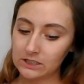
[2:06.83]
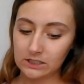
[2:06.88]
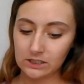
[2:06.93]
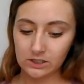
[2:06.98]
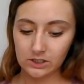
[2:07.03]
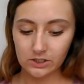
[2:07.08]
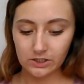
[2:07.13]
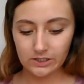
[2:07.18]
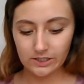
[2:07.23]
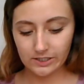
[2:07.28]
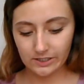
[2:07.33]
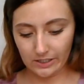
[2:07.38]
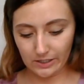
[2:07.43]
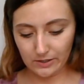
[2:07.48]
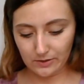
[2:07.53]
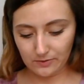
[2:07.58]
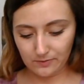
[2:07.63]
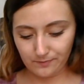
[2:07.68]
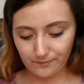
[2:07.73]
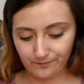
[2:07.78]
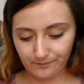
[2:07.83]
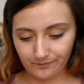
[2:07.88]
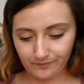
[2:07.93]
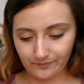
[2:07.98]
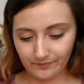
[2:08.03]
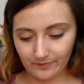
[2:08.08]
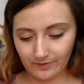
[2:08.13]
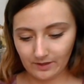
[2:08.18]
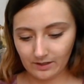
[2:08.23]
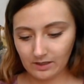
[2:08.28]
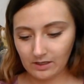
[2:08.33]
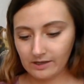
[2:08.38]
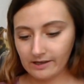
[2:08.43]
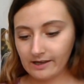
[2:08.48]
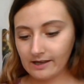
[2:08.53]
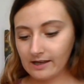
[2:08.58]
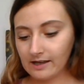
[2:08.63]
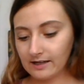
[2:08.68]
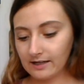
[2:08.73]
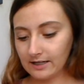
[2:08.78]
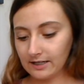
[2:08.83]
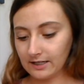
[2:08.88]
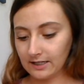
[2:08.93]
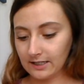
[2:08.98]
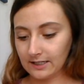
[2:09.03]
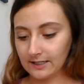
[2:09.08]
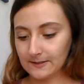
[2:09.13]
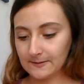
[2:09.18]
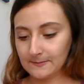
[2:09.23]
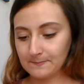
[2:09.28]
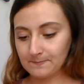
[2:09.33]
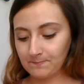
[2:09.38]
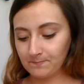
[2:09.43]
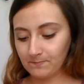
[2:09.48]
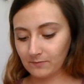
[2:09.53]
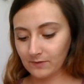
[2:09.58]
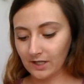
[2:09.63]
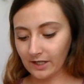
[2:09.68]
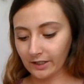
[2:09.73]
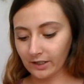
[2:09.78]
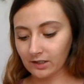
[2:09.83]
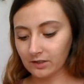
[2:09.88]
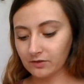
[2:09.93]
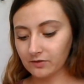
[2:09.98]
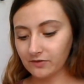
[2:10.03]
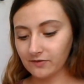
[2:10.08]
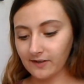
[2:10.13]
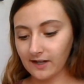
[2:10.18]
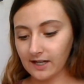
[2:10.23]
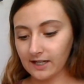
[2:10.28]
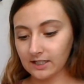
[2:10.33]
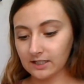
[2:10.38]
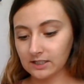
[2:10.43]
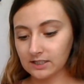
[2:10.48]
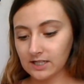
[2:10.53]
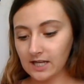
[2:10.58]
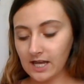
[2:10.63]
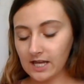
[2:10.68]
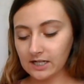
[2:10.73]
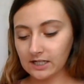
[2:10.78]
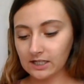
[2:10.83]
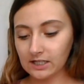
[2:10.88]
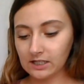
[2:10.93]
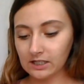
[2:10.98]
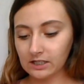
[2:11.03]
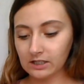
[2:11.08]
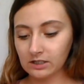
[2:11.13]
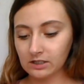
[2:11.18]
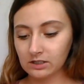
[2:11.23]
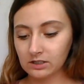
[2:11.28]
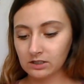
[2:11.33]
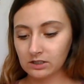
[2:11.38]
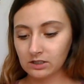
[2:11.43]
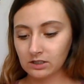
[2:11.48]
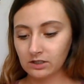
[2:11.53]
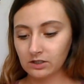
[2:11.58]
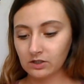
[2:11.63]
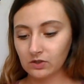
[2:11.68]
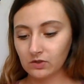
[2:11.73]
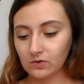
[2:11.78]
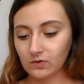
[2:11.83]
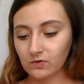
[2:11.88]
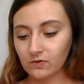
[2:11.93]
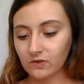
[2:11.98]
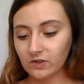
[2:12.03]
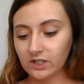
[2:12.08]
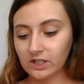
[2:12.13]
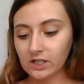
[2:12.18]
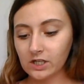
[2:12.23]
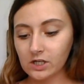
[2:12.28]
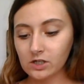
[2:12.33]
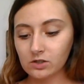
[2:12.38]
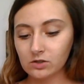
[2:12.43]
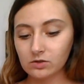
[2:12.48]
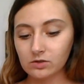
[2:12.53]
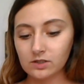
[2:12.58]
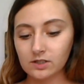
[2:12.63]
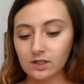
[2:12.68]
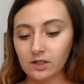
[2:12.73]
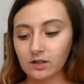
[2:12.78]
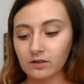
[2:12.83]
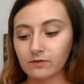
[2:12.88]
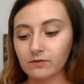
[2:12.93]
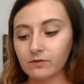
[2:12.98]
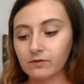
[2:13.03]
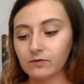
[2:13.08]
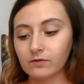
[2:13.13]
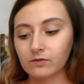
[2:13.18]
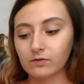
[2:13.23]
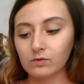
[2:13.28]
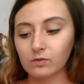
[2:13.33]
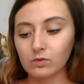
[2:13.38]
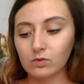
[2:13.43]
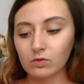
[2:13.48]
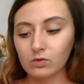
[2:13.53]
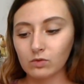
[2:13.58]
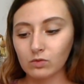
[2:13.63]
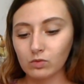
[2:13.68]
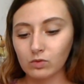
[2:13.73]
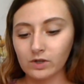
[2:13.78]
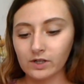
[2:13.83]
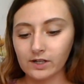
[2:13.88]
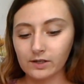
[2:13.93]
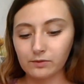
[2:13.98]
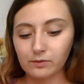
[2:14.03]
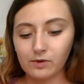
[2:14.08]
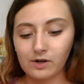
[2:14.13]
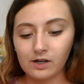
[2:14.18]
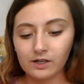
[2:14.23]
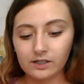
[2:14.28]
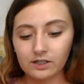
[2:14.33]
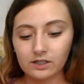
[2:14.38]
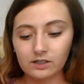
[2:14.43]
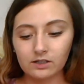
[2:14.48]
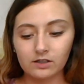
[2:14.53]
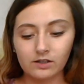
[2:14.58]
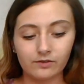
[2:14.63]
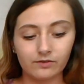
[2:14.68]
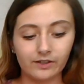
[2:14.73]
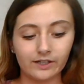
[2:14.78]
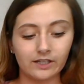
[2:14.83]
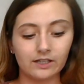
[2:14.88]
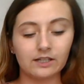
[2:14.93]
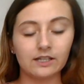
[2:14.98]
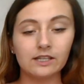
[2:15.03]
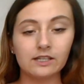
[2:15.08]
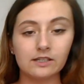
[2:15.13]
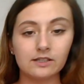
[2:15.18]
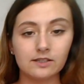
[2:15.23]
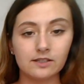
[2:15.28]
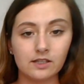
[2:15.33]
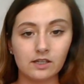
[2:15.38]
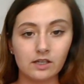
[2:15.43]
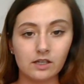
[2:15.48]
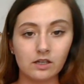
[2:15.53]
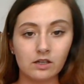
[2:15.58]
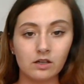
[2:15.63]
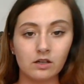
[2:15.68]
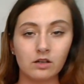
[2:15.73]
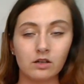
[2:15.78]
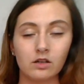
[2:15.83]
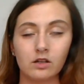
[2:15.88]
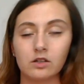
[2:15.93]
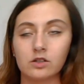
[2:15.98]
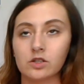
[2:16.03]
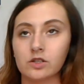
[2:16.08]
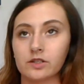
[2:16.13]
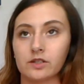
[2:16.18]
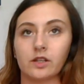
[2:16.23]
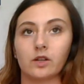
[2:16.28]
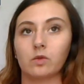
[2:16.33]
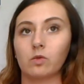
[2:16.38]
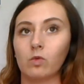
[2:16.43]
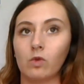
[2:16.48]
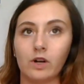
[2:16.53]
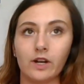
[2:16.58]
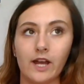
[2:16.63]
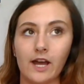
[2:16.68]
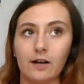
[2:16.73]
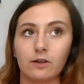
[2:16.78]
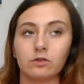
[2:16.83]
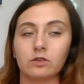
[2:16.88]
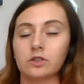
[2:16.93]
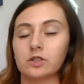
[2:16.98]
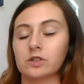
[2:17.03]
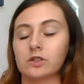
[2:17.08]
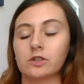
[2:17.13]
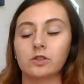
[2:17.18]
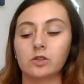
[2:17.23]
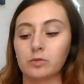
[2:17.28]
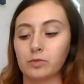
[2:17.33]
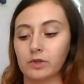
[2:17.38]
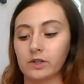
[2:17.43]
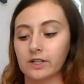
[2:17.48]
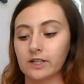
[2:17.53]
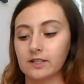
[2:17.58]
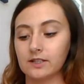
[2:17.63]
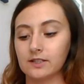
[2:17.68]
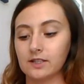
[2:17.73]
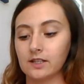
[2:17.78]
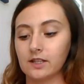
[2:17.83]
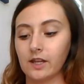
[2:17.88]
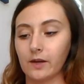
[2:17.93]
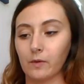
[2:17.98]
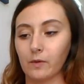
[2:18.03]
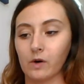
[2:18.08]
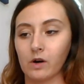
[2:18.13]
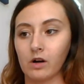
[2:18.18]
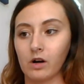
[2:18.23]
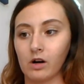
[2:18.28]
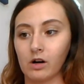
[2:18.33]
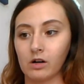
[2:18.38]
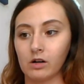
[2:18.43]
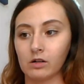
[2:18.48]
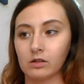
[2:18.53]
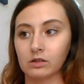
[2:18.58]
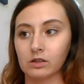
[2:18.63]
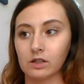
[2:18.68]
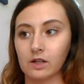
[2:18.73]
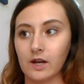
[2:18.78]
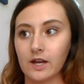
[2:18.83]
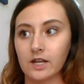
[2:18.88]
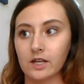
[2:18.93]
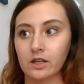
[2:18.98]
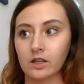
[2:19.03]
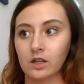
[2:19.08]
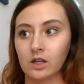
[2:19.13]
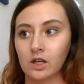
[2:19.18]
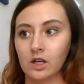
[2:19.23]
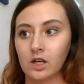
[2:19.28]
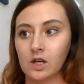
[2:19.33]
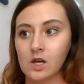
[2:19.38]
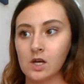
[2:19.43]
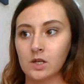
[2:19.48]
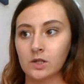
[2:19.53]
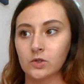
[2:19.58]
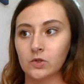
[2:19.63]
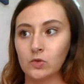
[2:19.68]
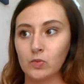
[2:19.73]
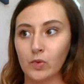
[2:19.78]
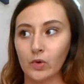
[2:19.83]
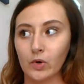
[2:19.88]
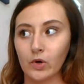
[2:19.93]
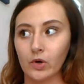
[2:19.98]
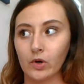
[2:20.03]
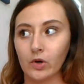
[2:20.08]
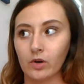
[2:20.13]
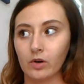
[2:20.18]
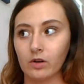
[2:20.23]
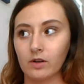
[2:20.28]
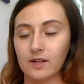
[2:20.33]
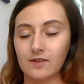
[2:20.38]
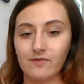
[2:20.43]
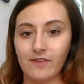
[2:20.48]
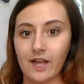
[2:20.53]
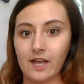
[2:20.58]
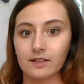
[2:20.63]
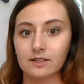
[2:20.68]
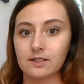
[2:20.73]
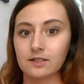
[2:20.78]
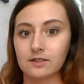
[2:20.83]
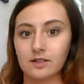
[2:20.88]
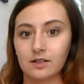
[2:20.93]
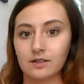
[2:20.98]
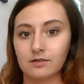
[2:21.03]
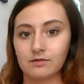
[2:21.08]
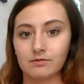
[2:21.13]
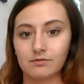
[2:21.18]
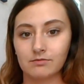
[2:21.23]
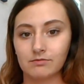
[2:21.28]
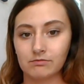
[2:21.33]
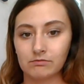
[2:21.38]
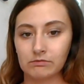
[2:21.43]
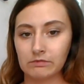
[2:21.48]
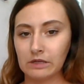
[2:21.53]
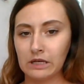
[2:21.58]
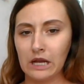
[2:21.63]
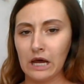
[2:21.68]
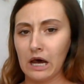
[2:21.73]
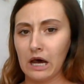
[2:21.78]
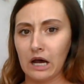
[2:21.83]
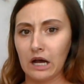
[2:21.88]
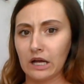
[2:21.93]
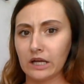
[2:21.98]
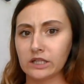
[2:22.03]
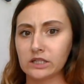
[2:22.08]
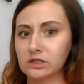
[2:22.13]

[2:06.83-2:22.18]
So, I couldn't find any videos of what I wanted, of like an easy, just like one owl, just super easy. They were all like super advanced and not